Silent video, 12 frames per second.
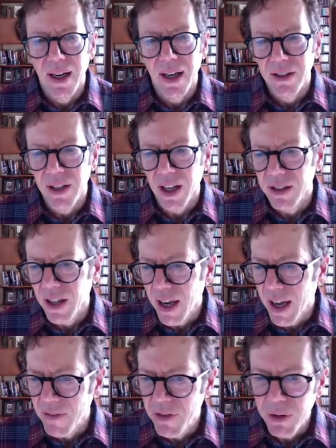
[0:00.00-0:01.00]
a lot.
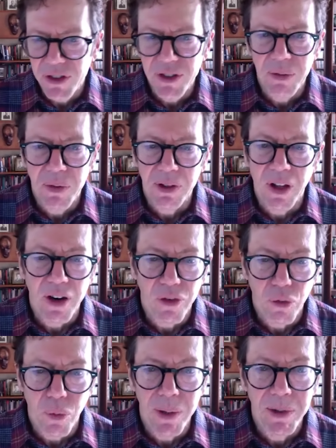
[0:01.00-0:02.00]
I've noticed with a lot
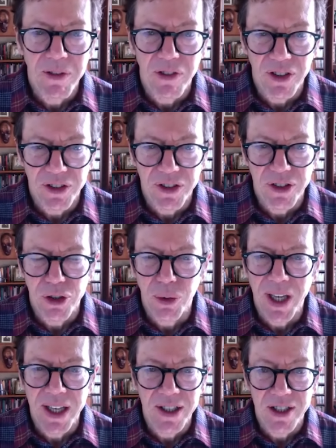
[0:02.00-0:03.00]
of women, for instance, who
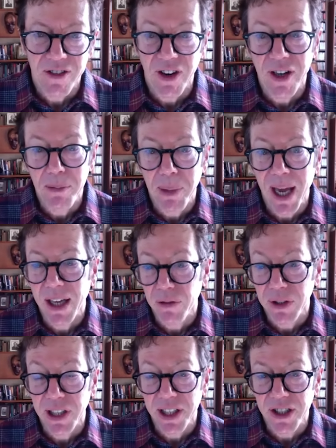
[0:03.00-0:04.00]
get into very bad
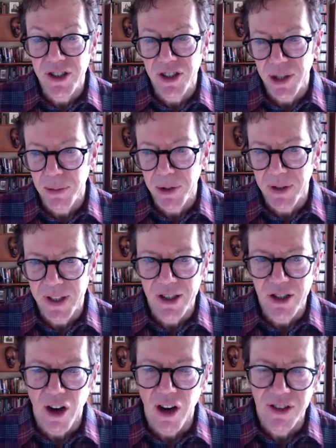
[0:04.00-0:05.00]
relationships, and they
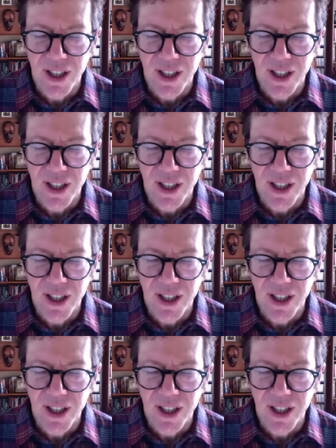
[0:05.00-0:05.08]
talk, they